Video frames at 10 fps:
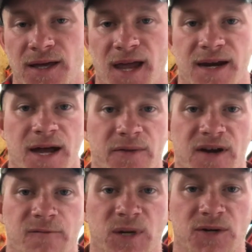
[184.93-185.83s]
and now that
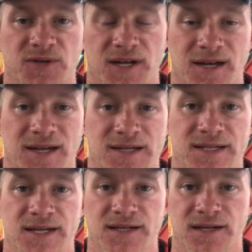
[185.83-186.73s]
I've been using it
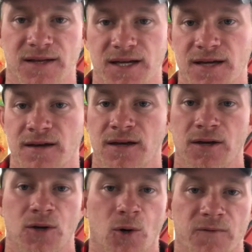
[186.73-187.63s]
consistently
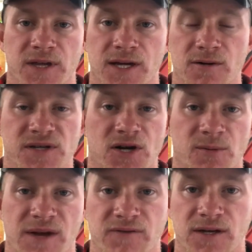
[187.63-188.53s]
over the years in all
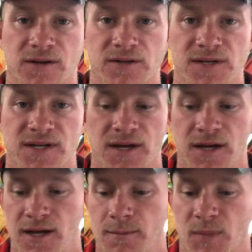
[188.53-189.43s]
my vehicles,
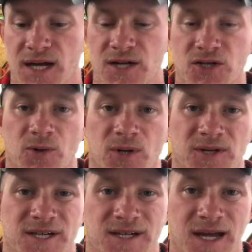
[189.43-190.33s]
my engine oil
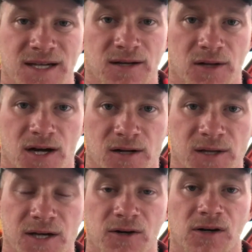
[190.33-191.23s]
stays a lot
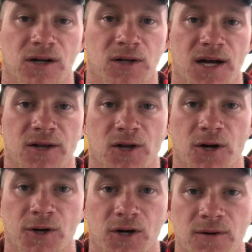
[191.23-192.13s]
cleaner, a lot
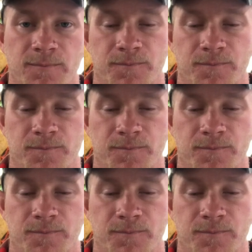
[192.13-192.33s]
longer,